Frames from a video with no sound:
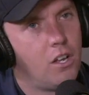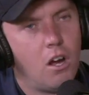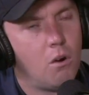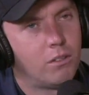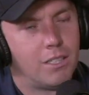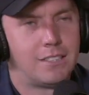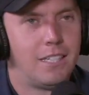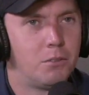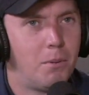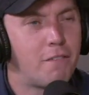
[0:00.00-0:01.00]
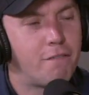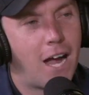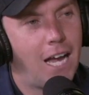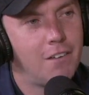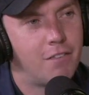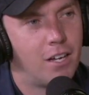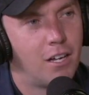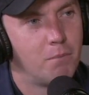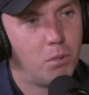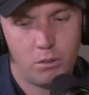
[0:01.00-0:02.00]
No, it was about £5,
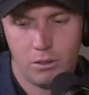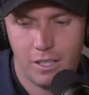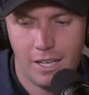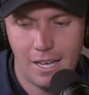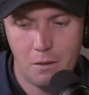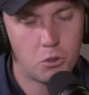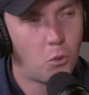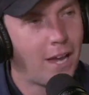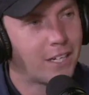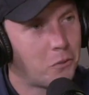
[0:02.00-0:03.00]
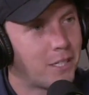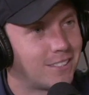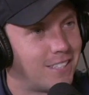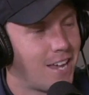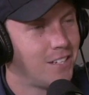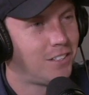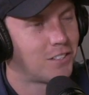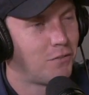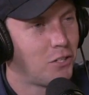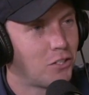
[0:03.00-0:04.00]
but it was quite a quick sale.
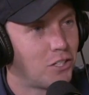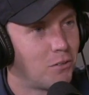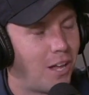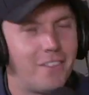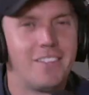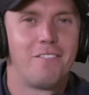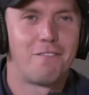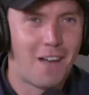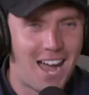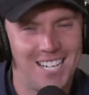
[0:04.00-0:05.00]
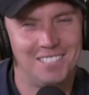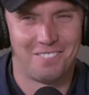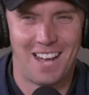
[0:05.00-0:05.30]
So if you could do it, and then the final